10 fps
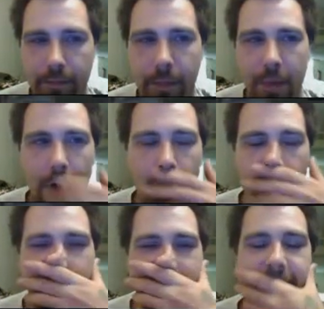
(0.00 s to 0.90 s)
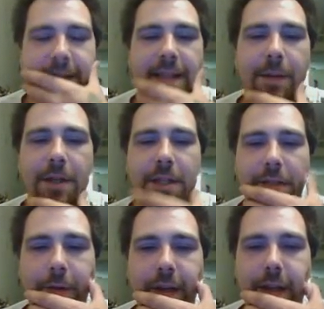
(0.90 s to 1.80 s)
Alright, so let's see how much
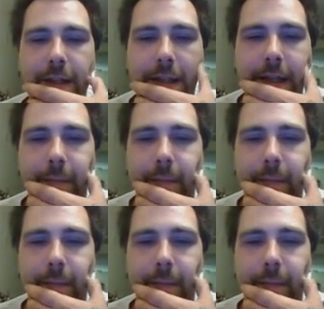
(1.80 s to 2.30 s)
stuff we can get this time.